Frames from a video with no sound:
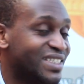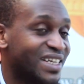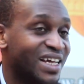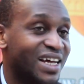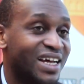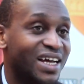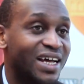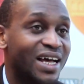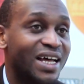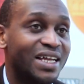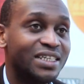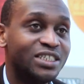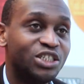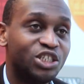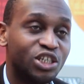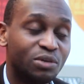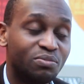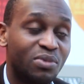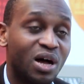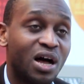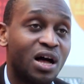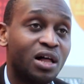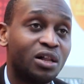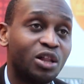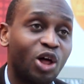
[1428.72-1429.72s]
He's uh,
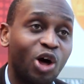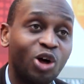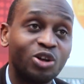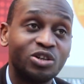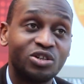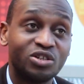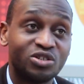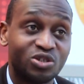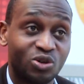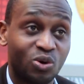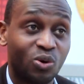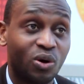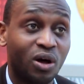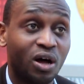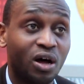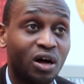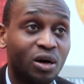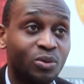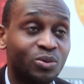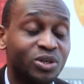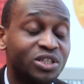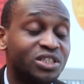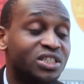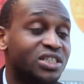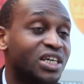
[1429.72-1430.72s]
Jamal underscore
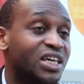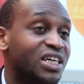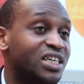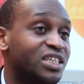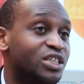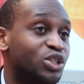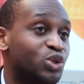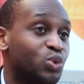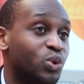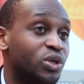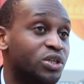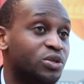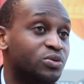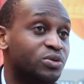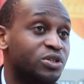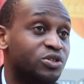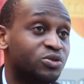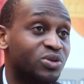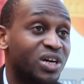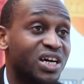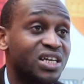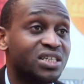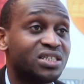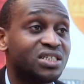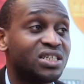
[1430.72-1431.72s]
Harwood, his Twitter
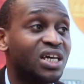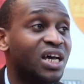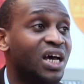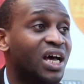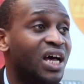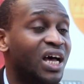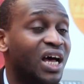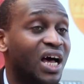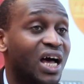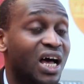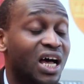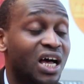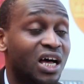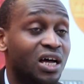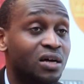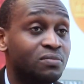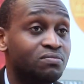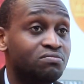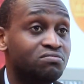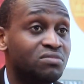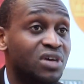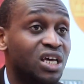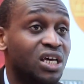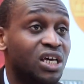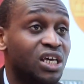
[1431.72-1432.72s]
address.
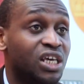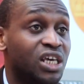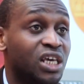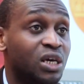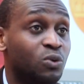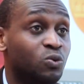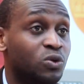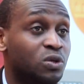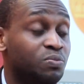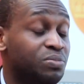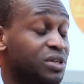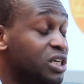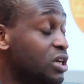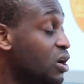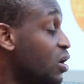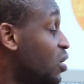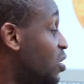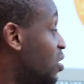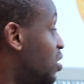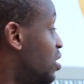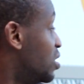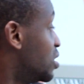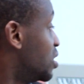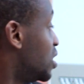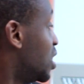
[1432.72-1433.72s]
Um, he will be
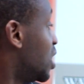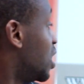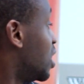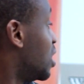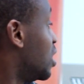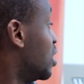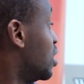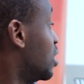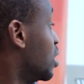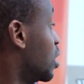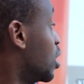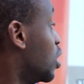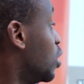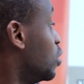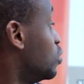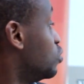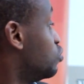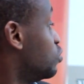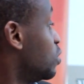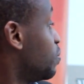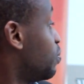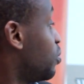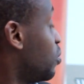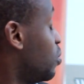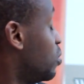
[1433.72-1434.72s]
on the
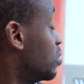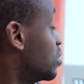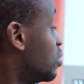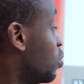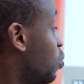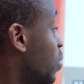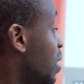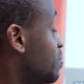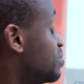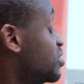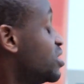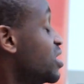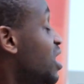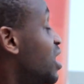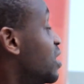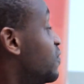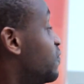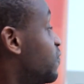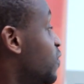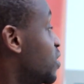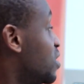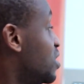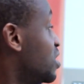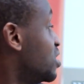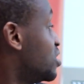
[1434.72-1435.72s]
Gold Report, the
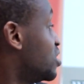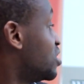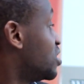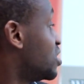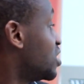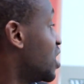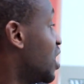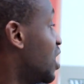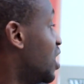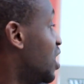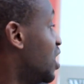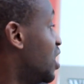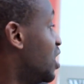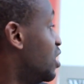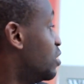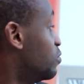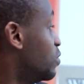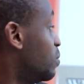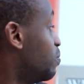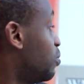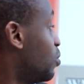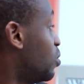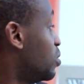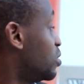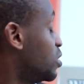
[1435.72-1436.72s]
website for this uh,
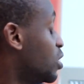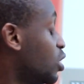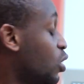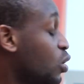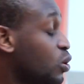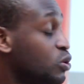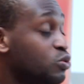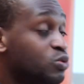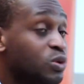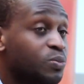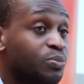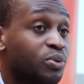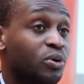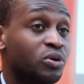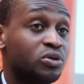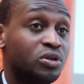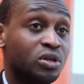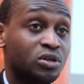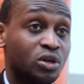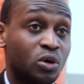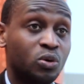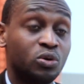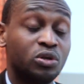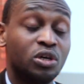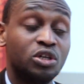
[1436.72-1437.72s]
report,
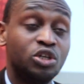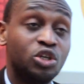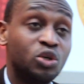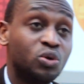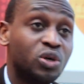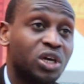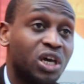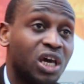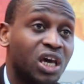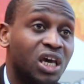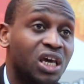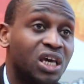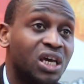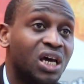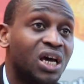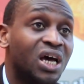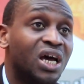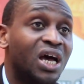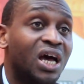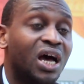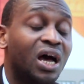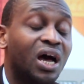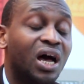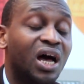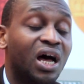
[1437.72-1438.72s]
thegoldreport.co.uk,
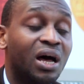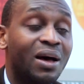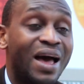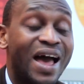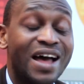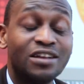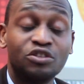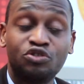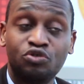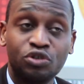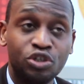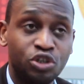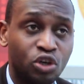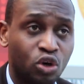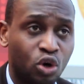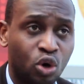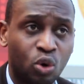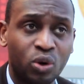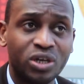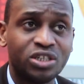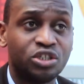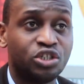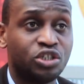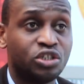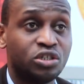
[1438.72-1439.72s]
uh, answering your
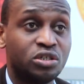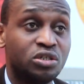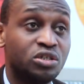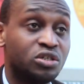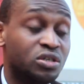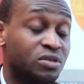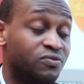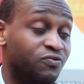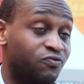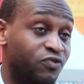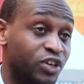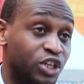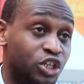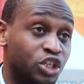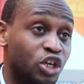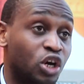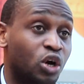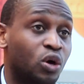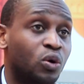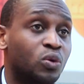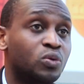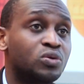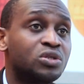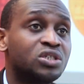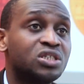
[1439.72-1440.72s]
questions and
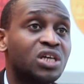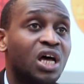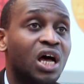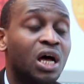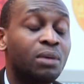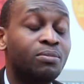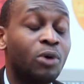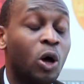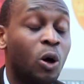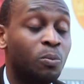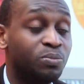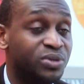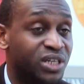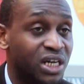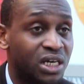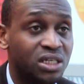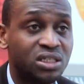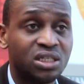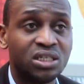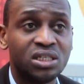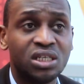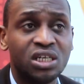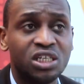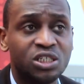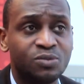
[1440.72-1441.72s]
videos, um,
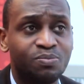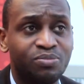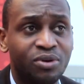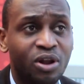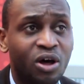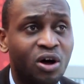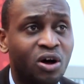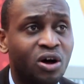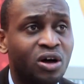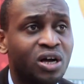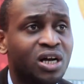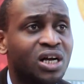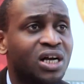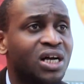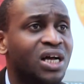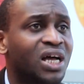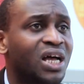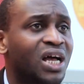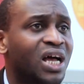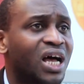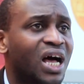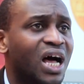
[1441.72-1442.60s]
updating his blog.